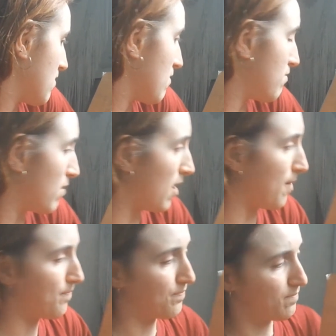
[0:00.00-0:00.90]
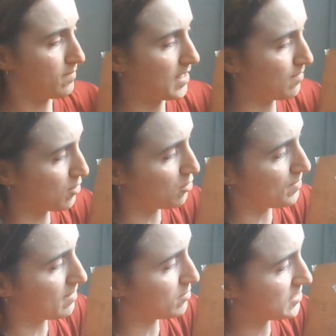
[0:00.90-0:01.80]
But maybe you'd
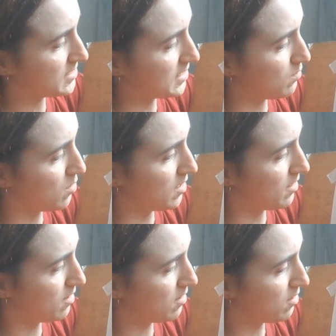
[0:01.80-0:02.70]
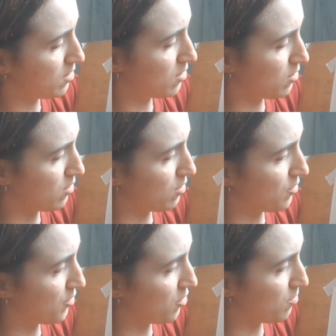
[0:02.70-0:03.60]
be able to see one
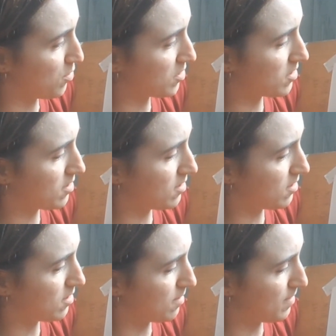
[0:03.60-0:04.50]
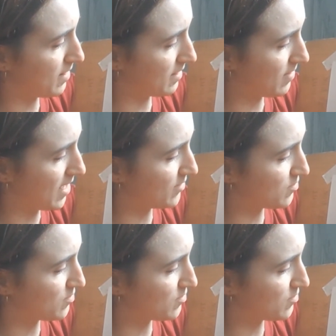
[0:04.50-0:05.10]
on your book, a bit like that.